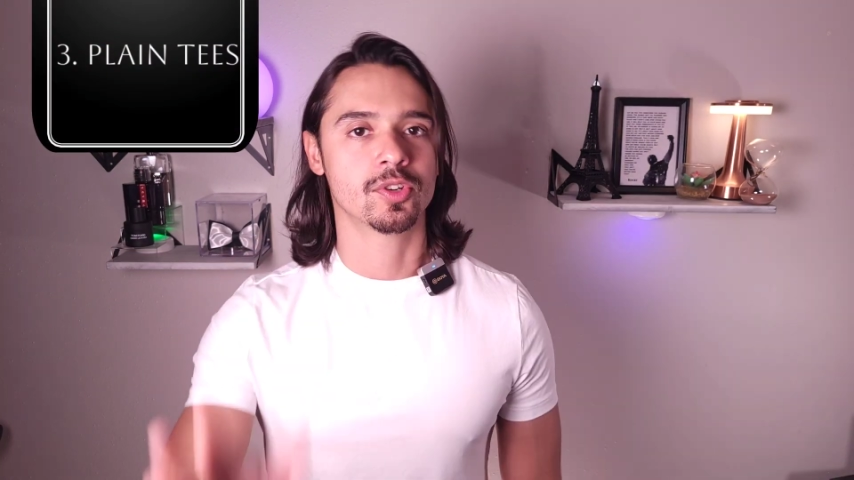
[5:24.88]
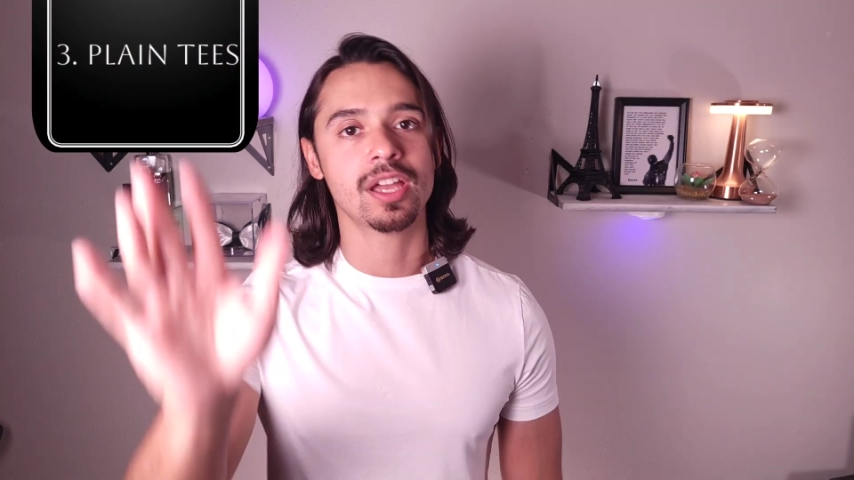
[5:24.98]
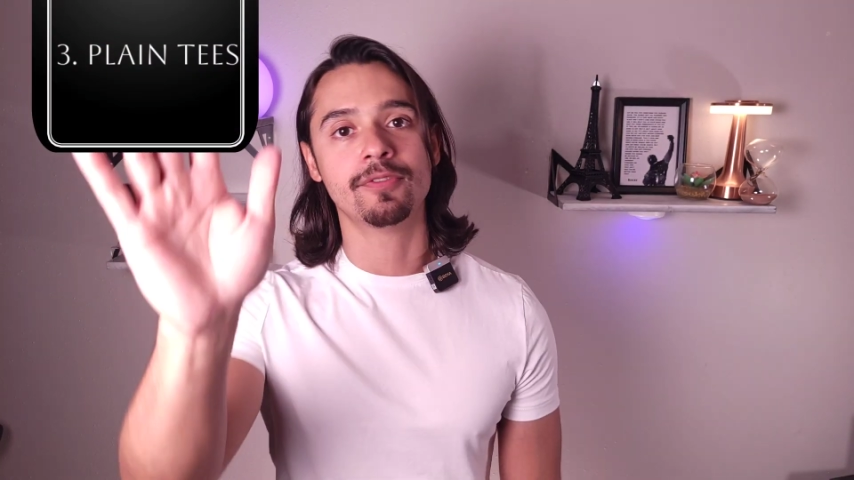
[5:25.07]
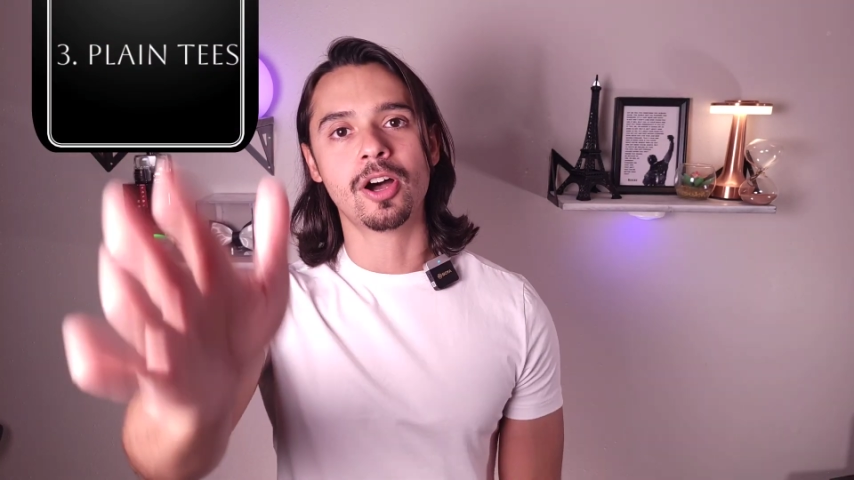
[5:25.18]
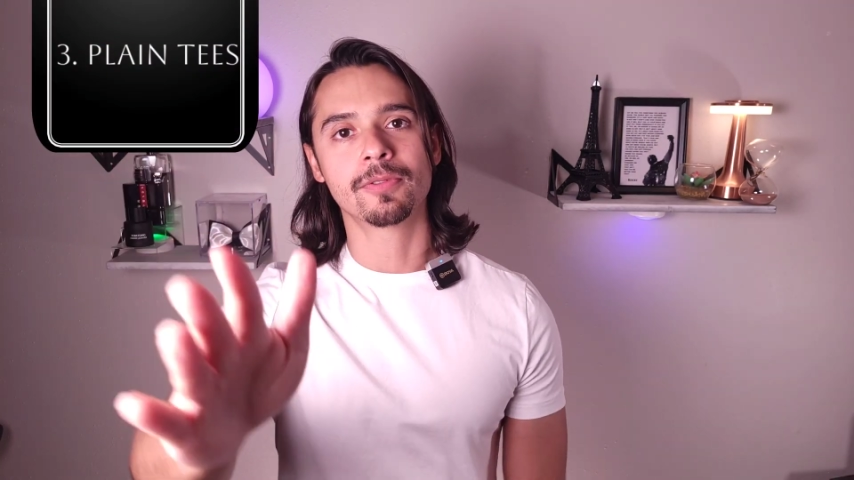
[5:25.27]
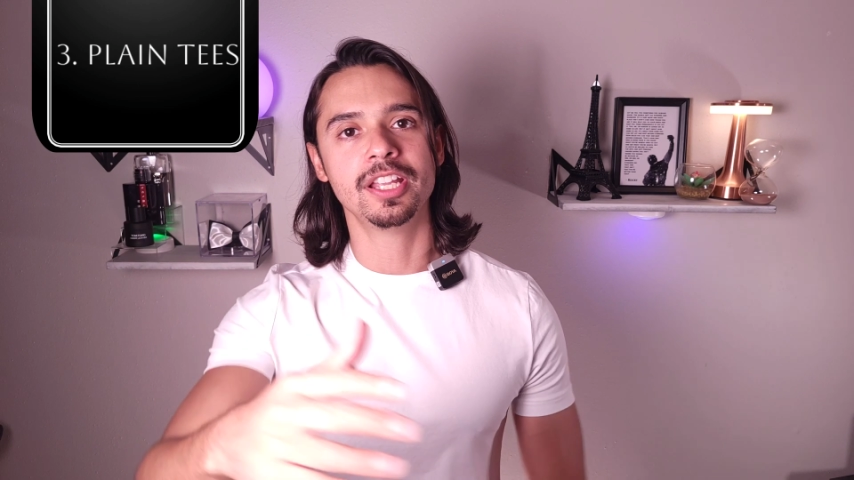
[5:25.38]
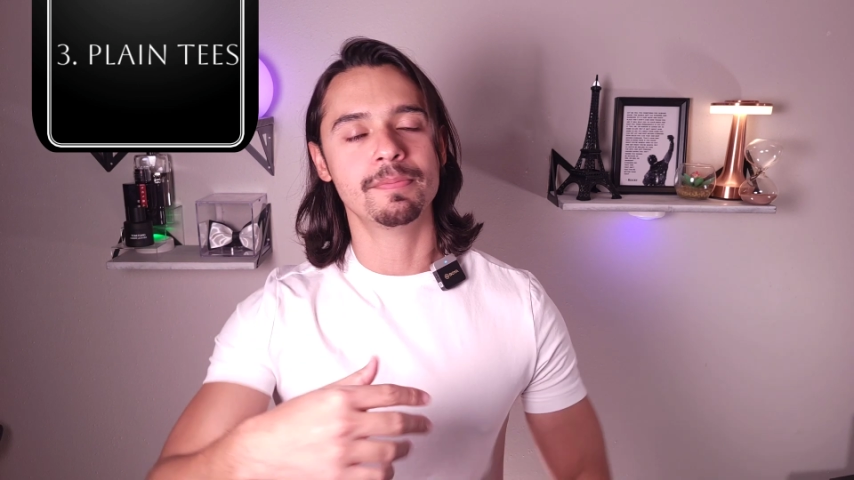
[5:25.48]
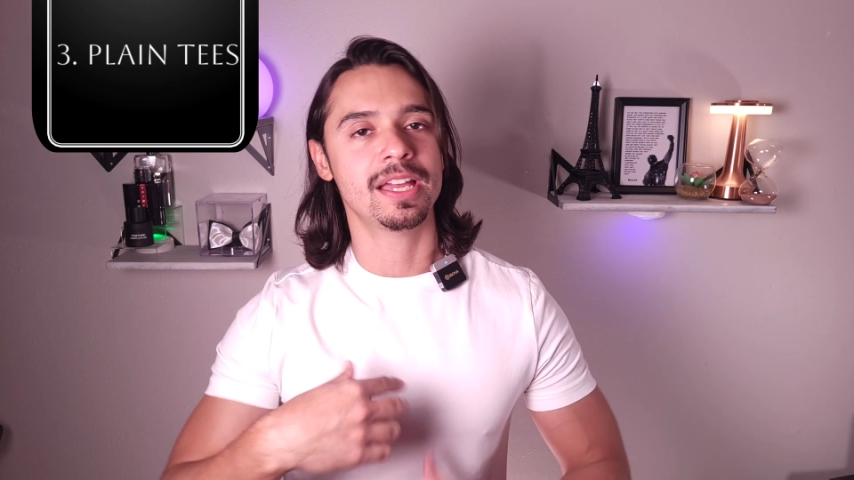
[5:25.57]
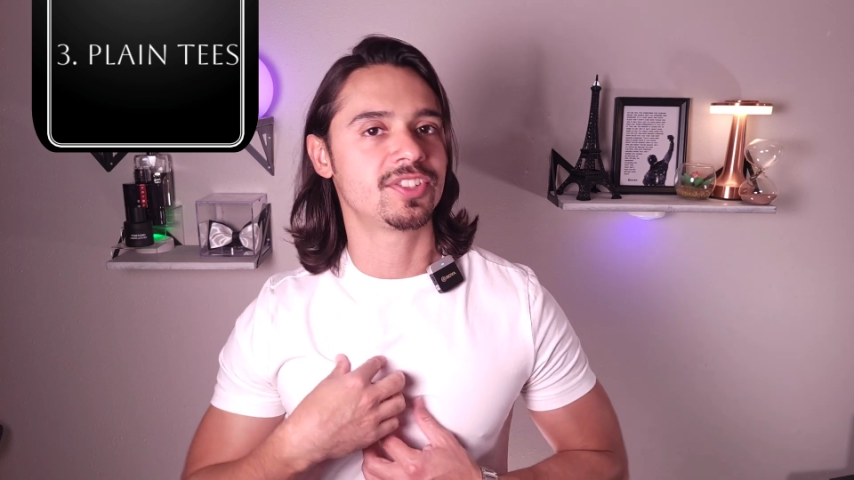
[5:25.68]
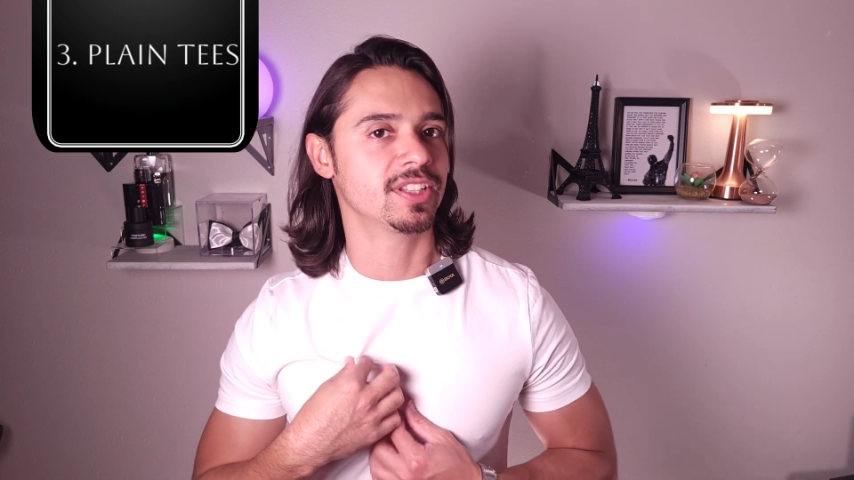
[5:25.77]
So I've
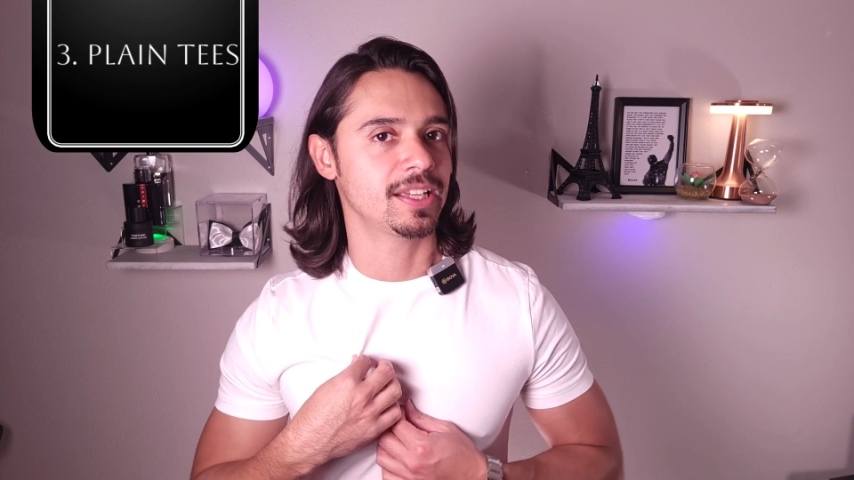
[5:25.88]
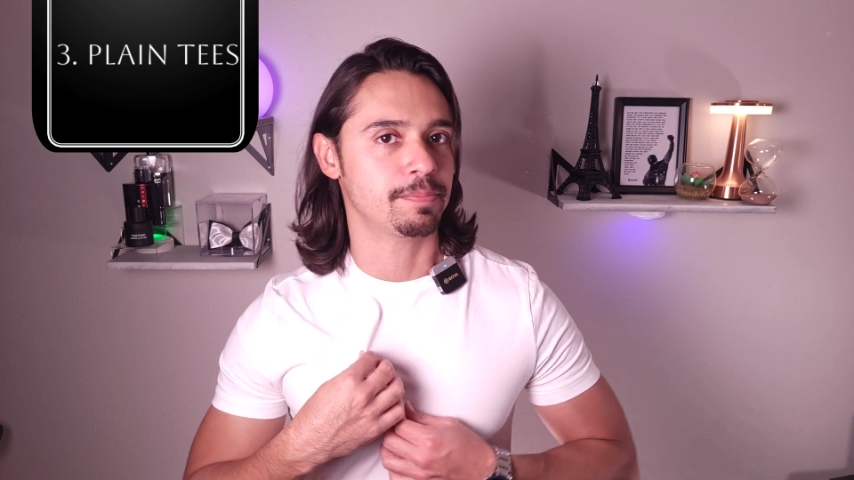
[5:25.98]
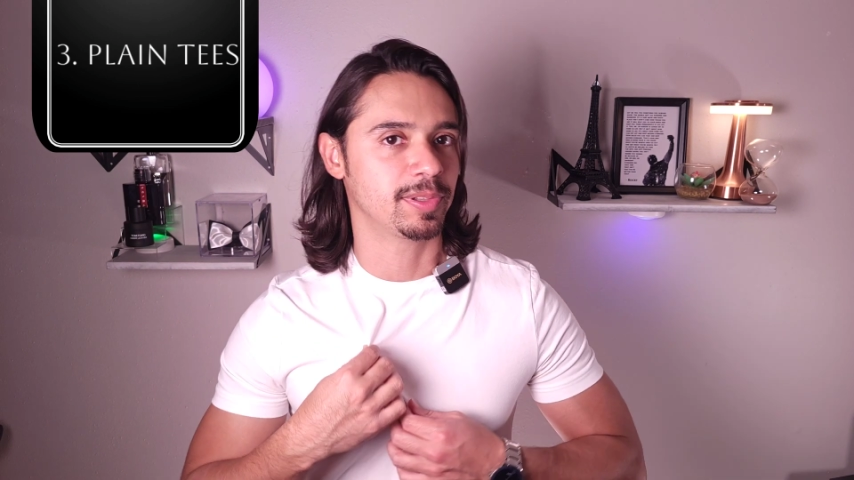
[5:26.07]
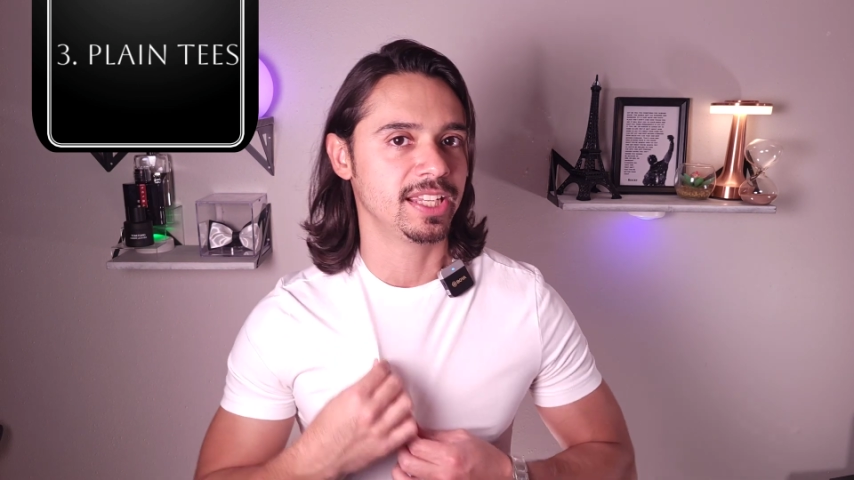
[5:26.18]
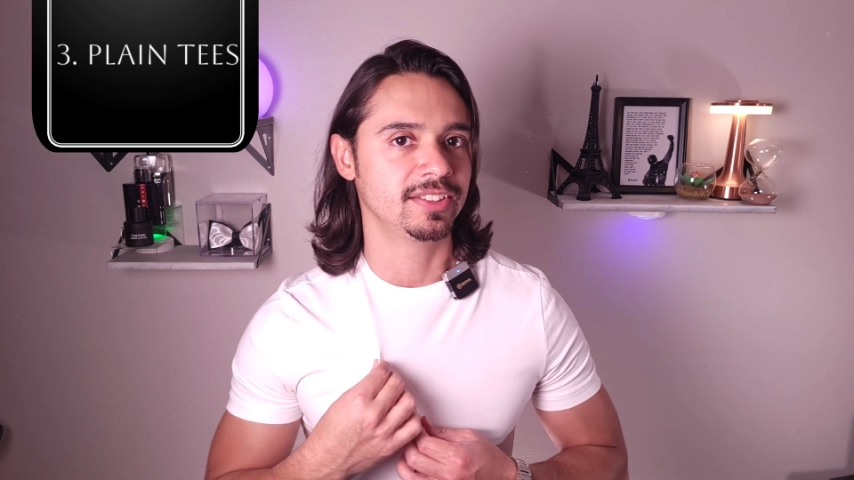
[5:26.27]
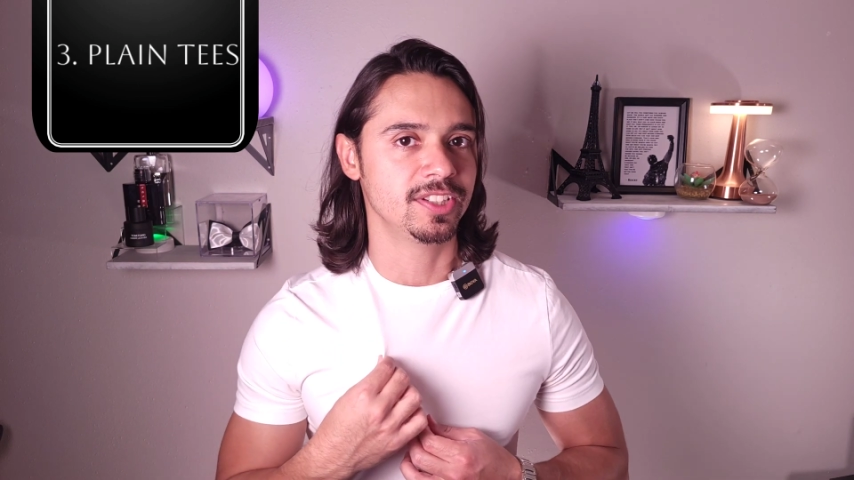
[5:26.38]
already mentioned that plain